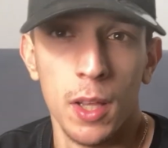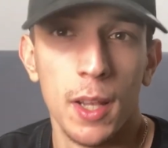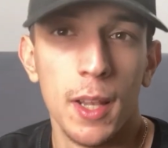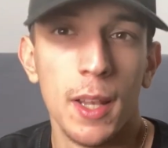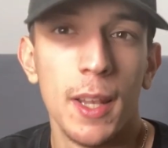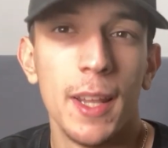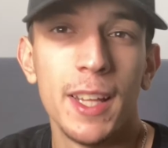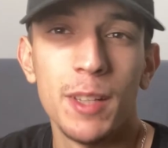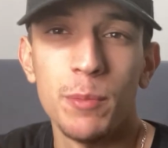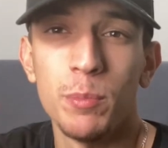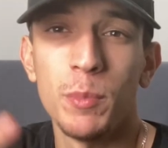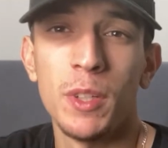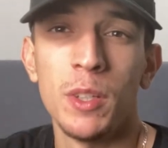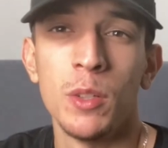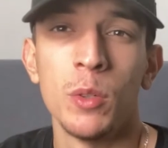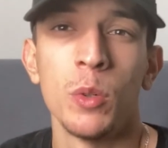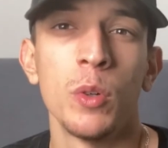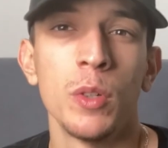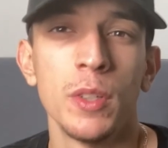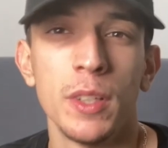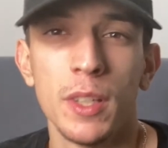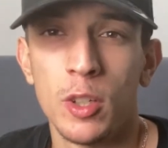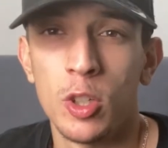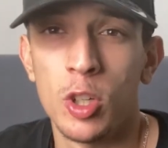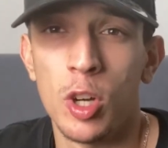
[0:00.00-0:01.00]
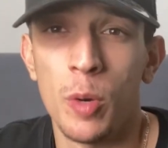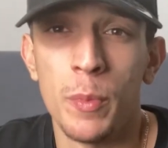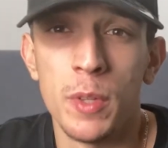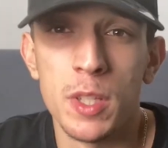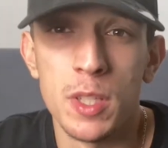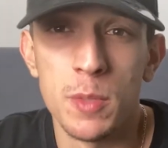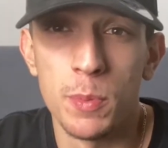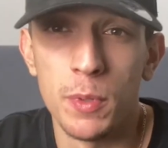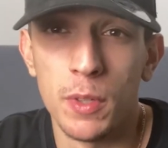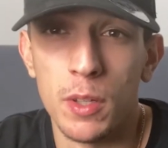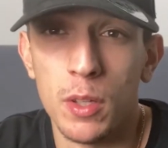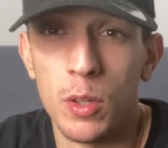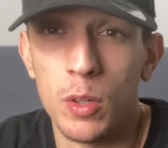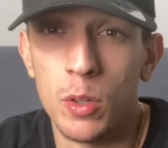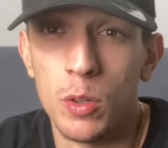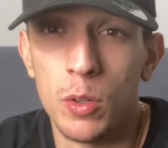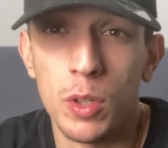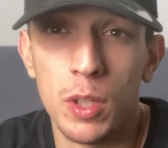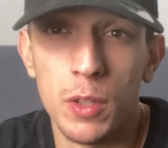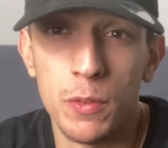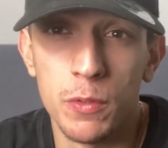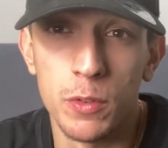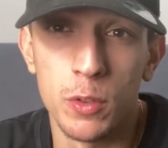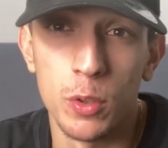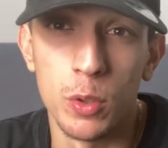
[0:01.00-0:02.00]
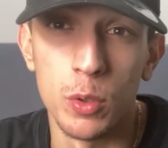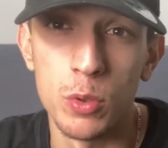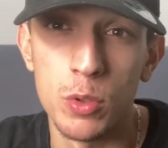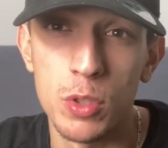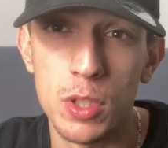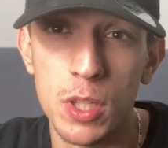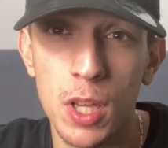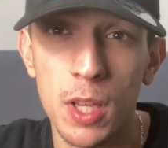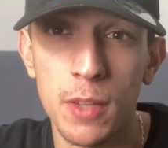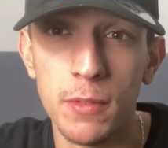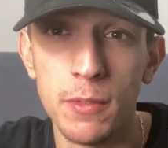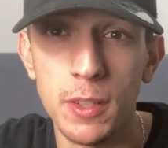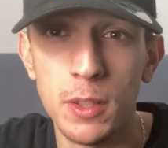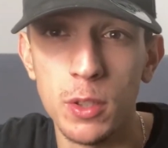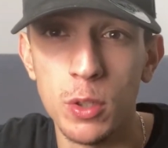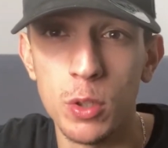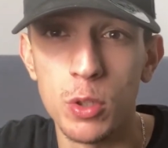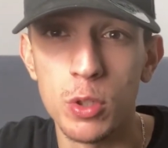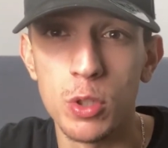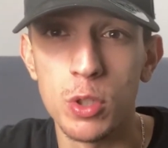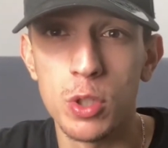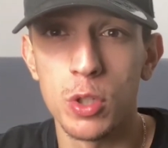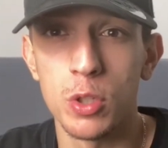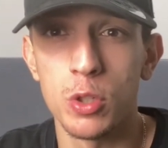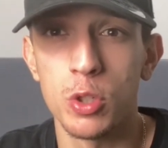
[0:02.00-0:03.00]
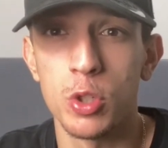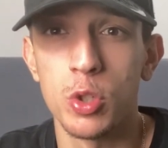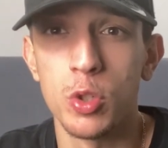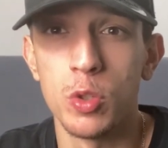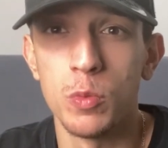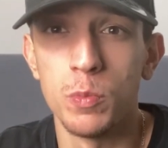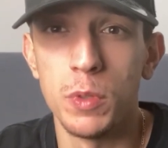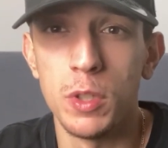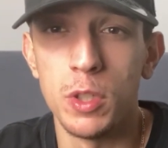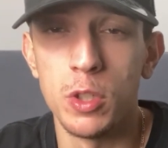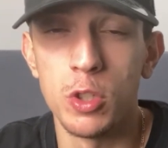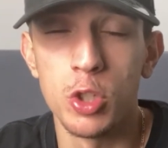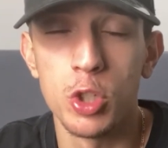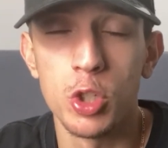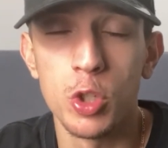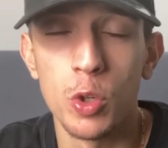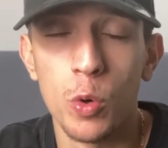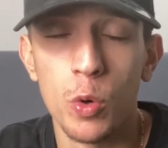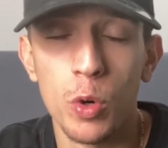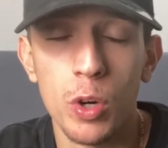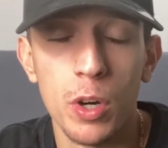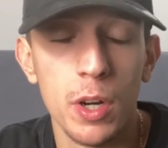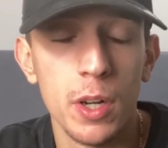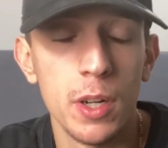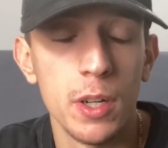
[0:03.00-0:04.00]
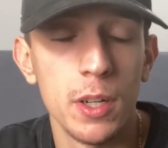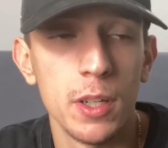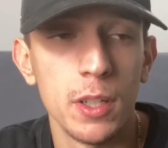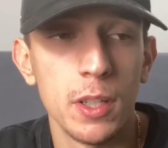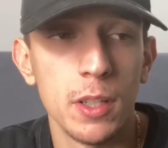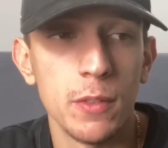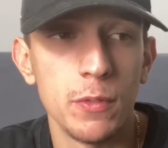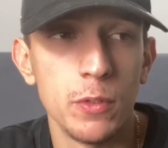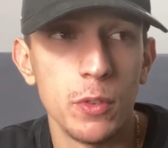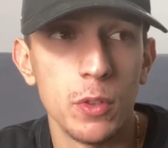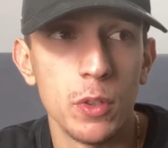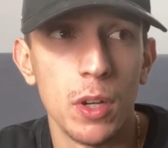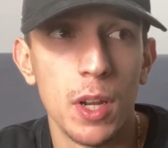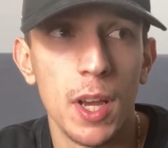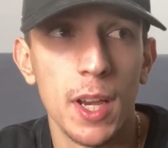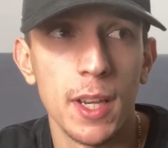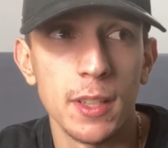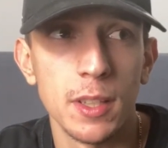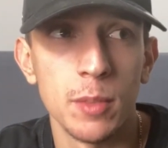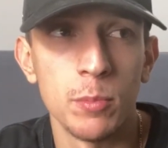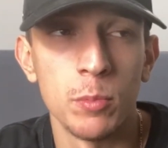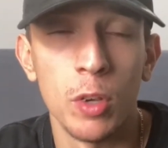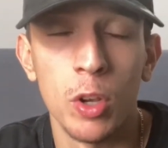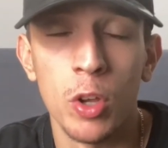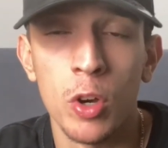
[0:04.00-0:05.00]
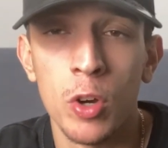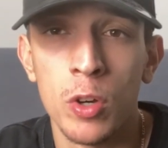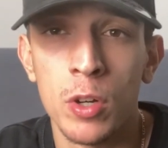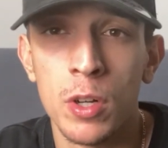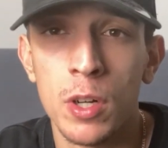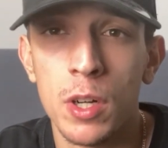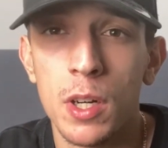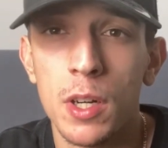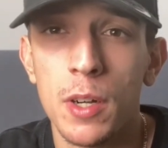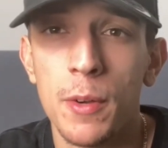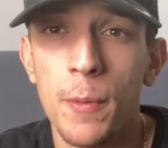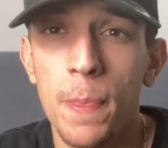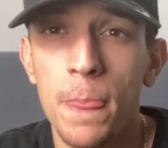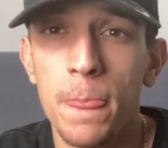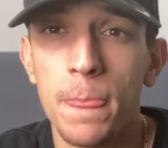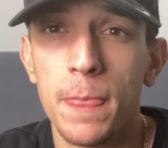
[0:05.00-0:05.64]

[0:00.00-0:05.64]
let me know in the comments below if those videos should be shorter, if you like them longer,